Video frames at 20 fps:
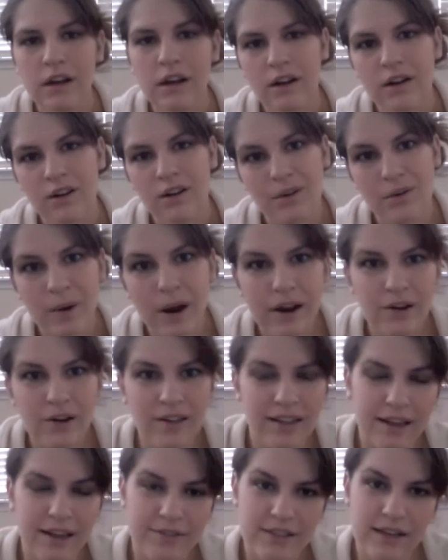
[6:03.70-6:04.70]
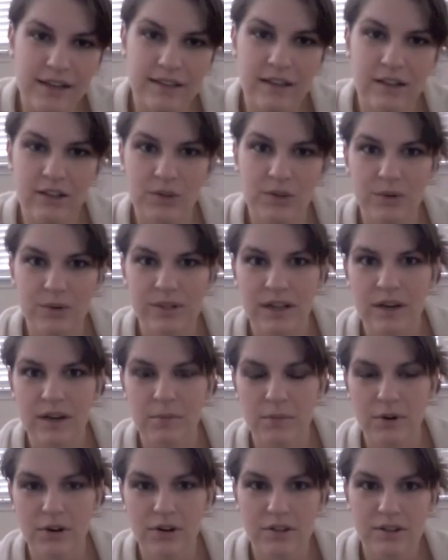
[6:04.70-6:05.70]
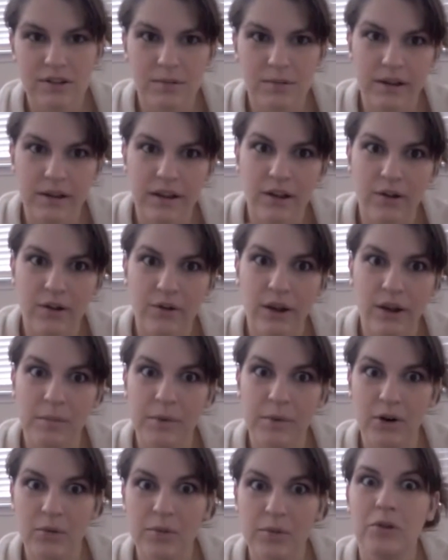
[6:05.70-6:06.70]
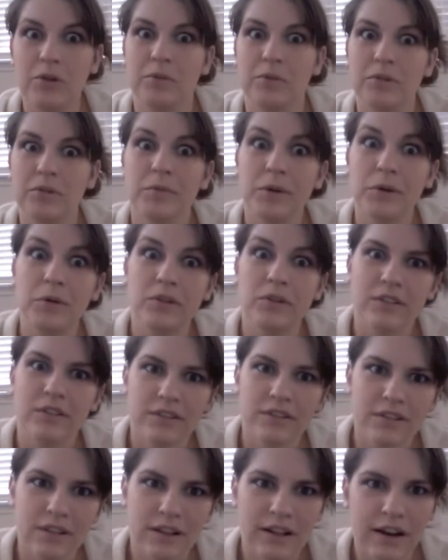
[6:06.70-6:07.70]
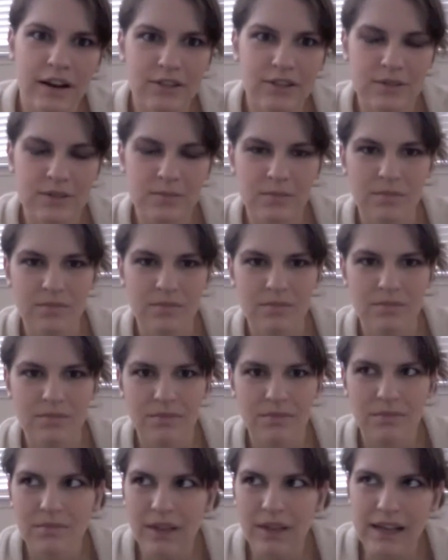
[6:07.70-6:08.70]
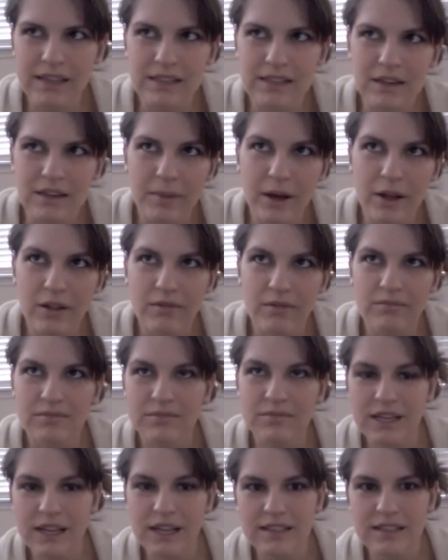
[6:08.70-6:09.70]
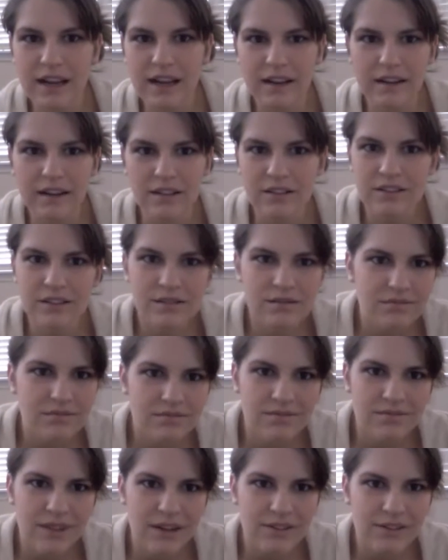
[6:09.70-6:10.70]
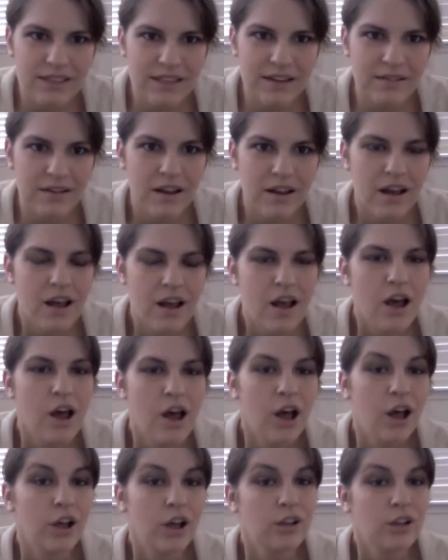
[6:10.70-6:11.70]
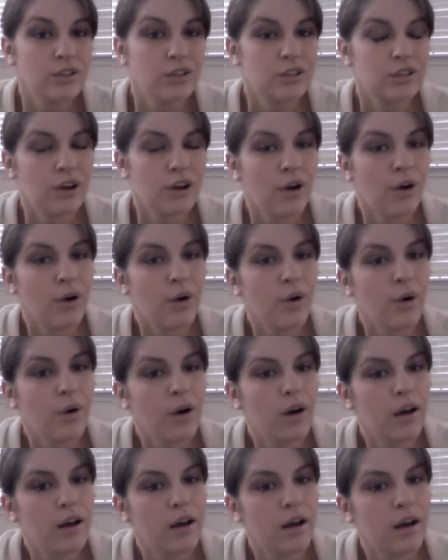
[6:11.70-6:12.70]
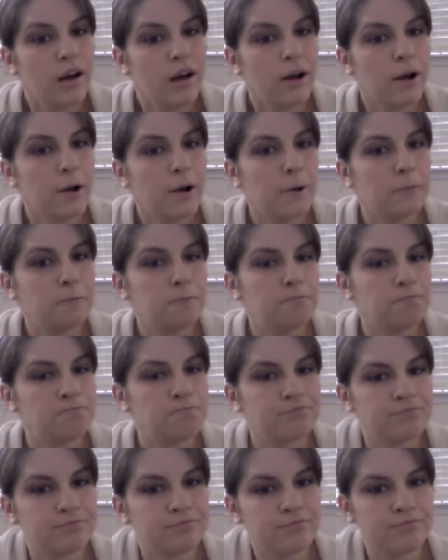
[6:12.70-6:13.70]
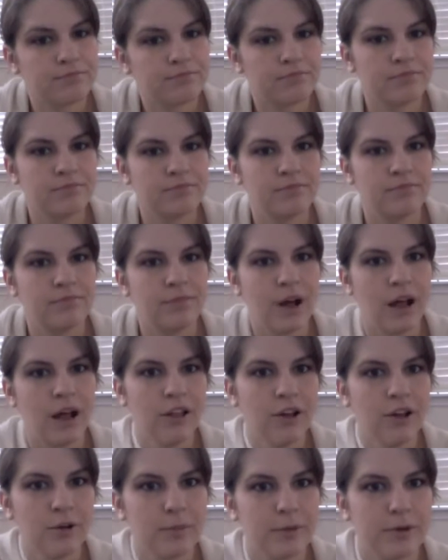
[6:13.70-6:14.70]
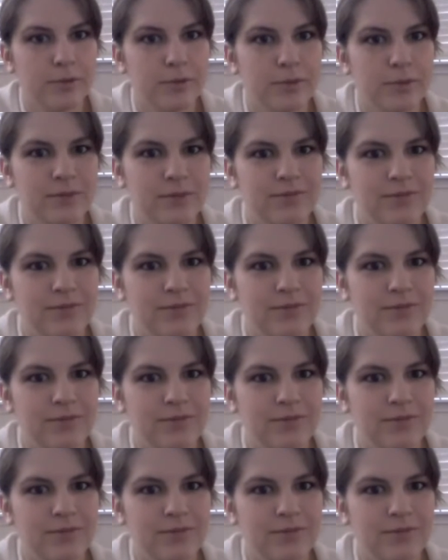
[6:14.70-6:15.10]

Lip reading: or the right or the left side. Tell us which side it burns. And I'm like, okay, middle, middle, middle, middle. And that lasted about 10 seconds. That was it. So, hello, boobs.